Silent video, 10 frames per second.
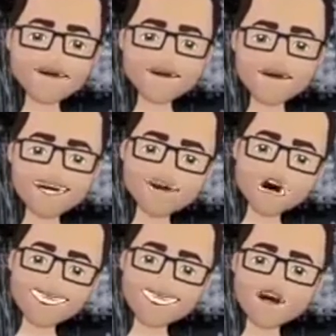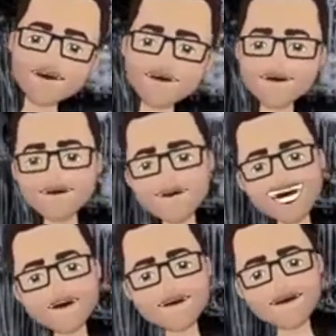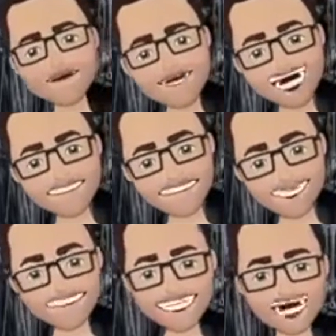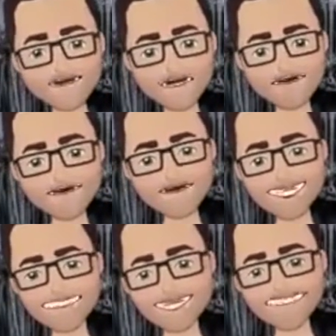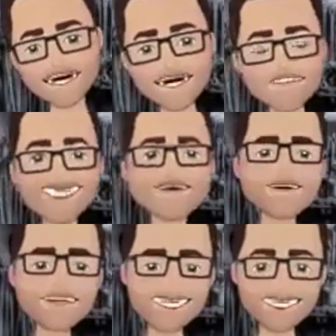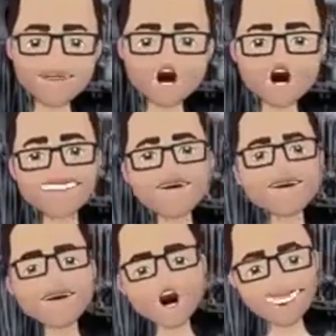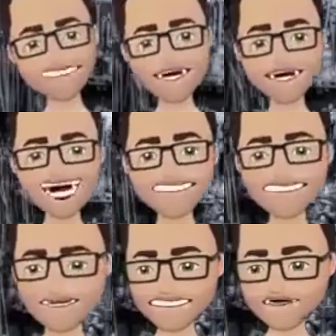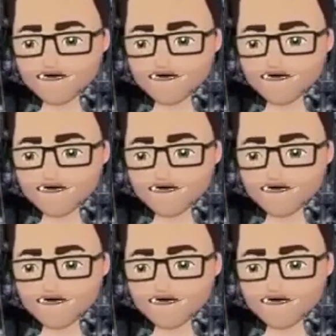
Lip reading: and I want to know about hypertension, high blood pressure. So I say, okay, Google, what is hypertension?